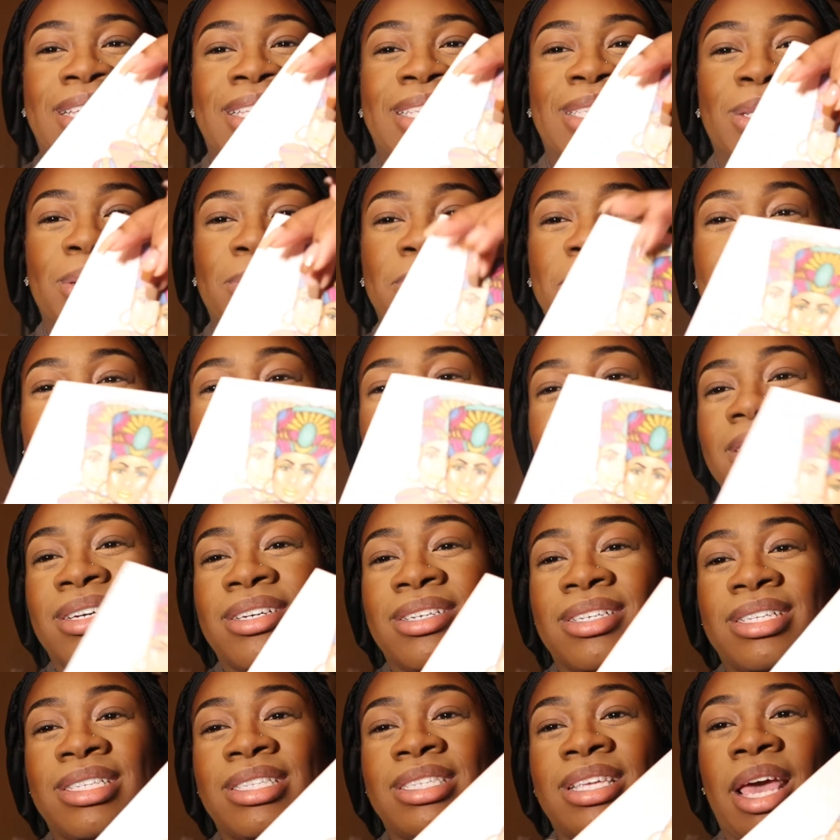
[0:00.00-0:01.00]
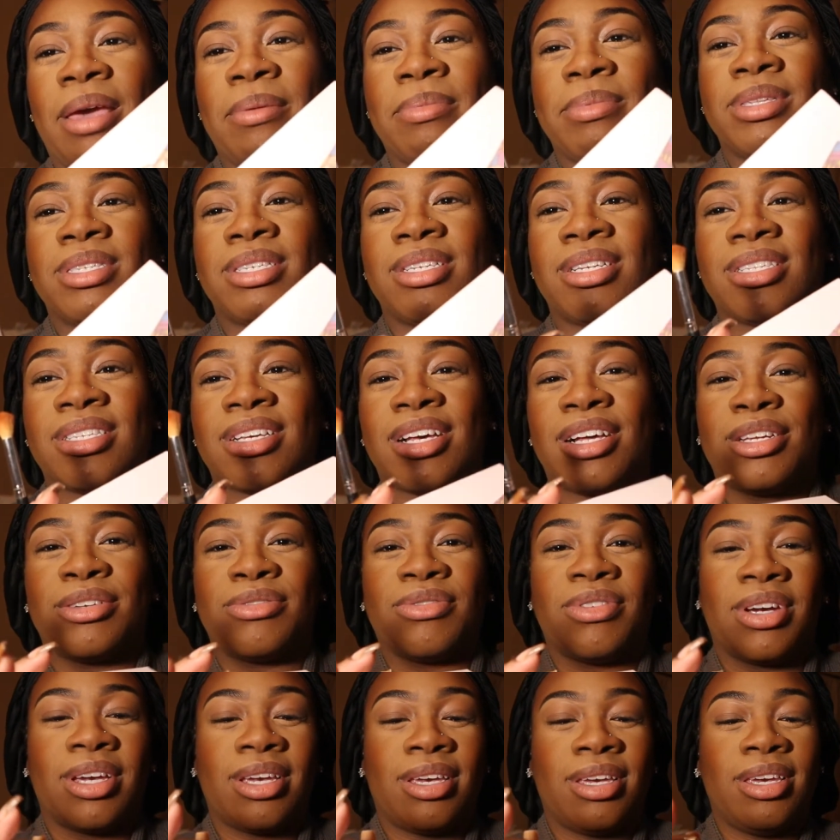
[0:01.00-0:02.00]
So I'm gonna tap into this color
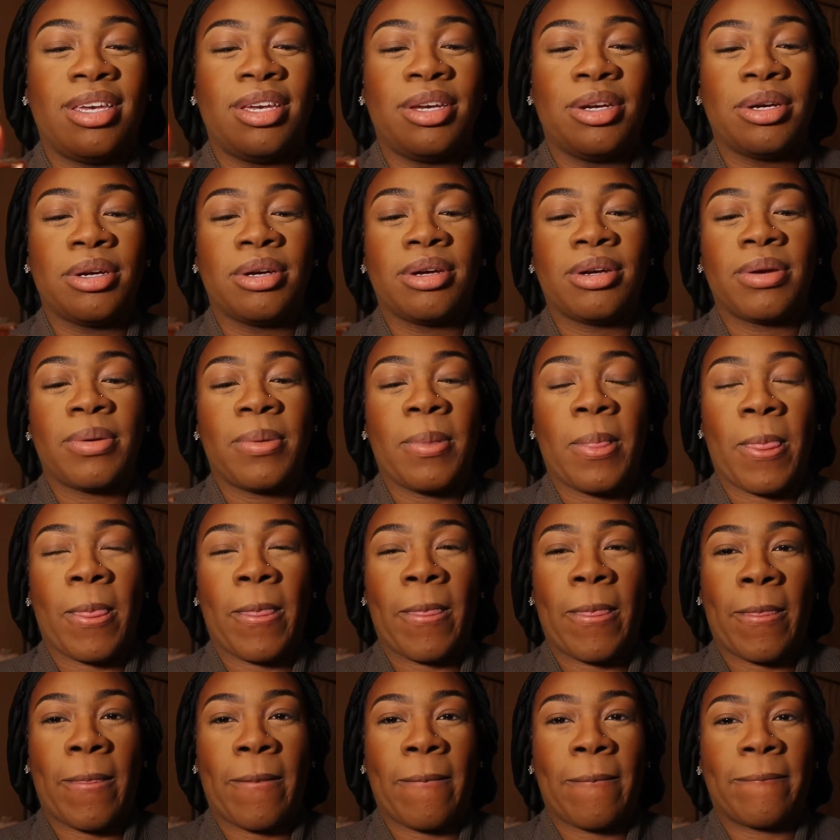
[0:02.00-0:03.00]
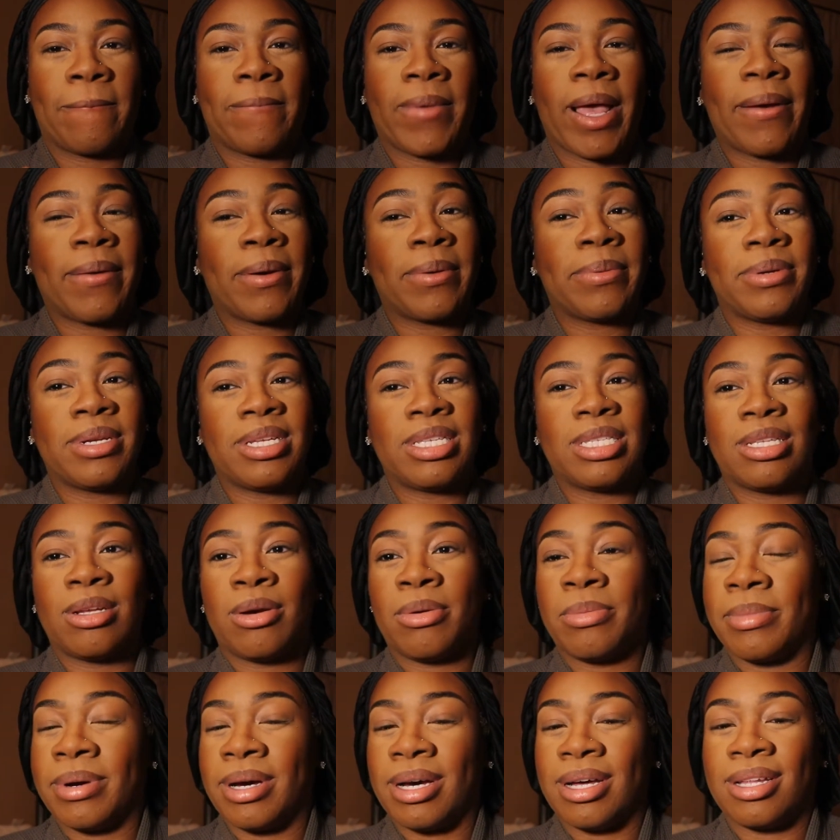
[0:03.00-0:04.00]
right here. I'll put it
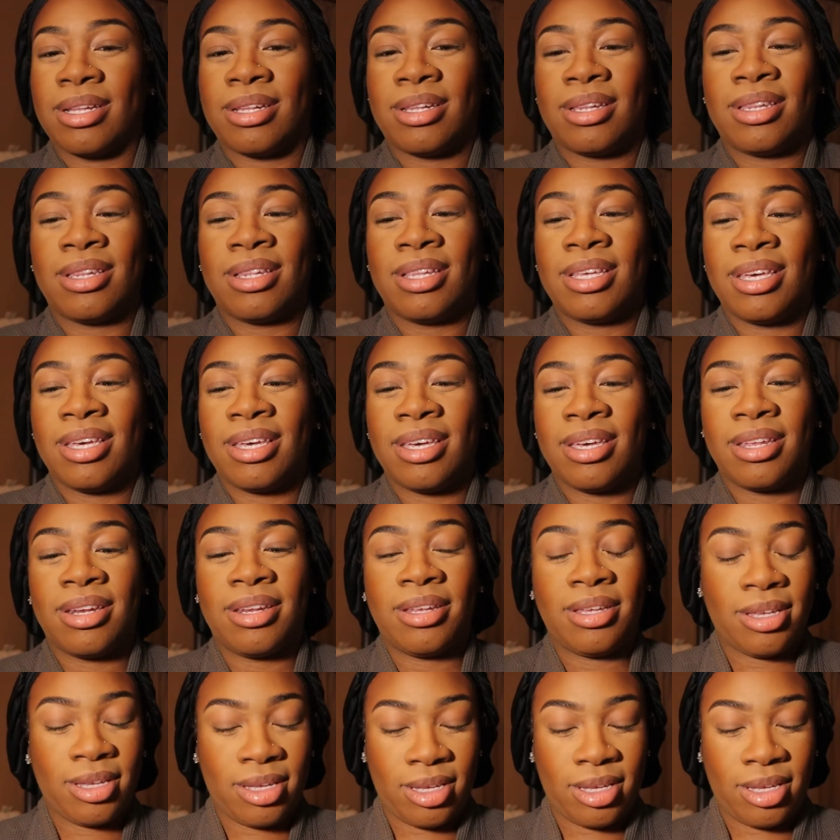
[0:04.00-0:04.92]
on my lid.